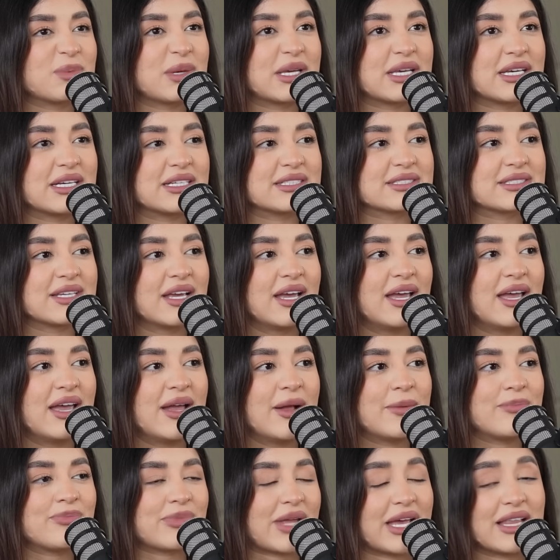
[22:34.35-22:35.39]
because
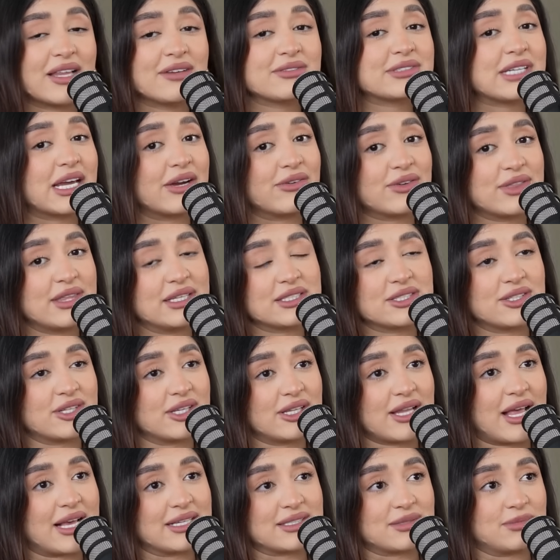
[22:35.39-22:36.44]
I left everything to
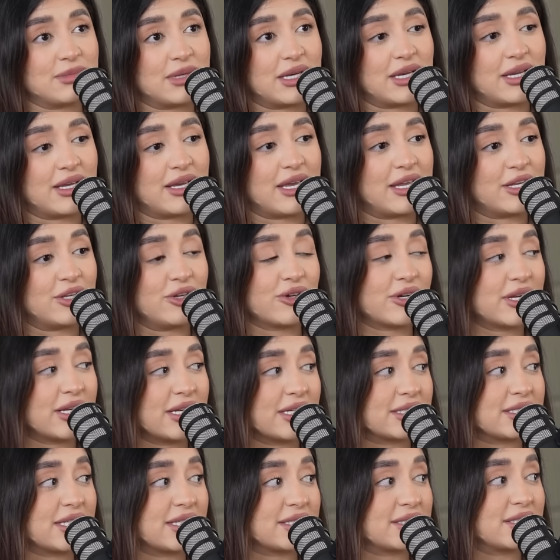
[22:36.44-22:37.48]
the last minute. And you can
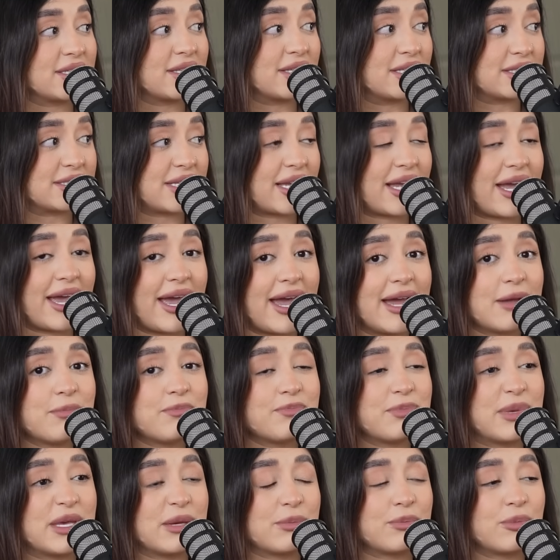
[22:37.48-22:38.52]
attest to this. Like, I
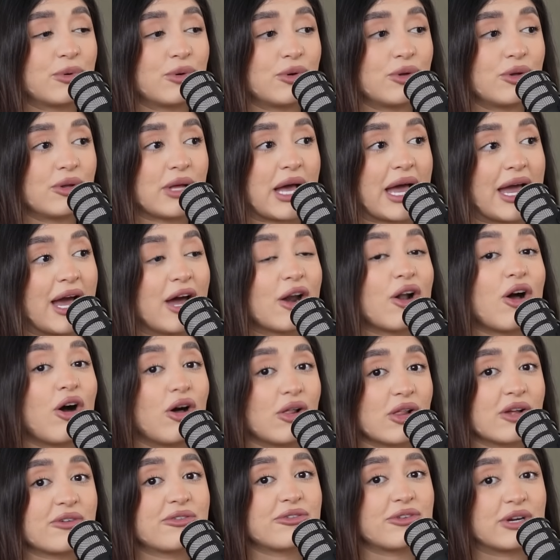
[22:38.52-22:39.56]
had people, I had
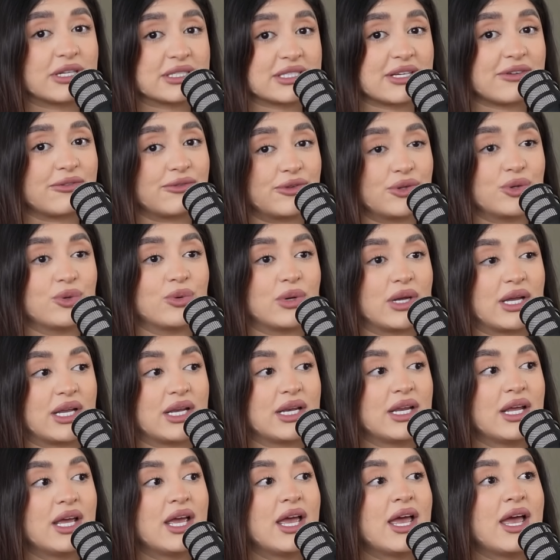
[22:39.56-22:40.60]
all our friends that flew
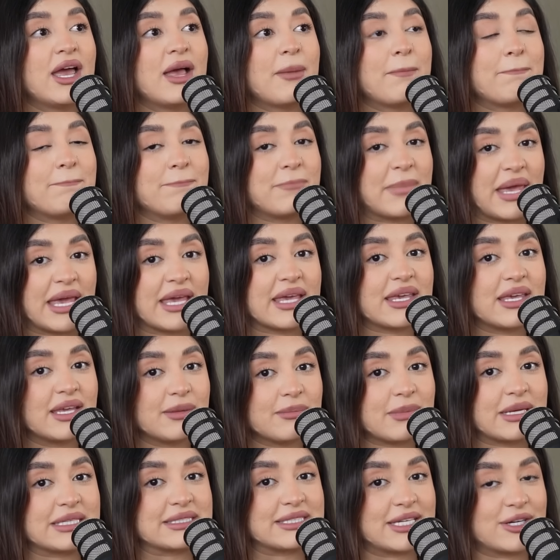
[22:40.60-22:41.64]
in
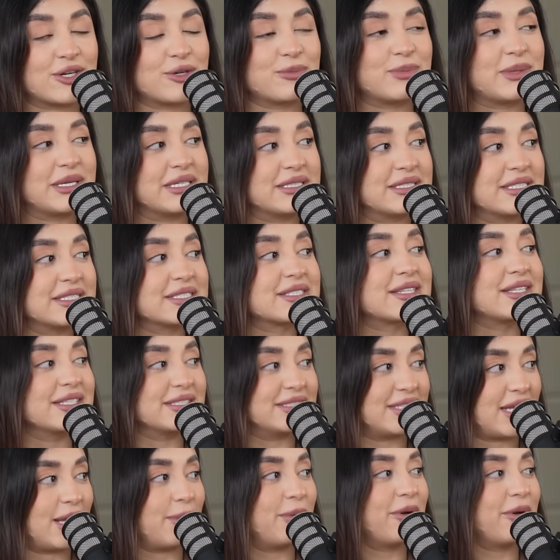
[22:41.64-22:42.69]
making my centerpieces the day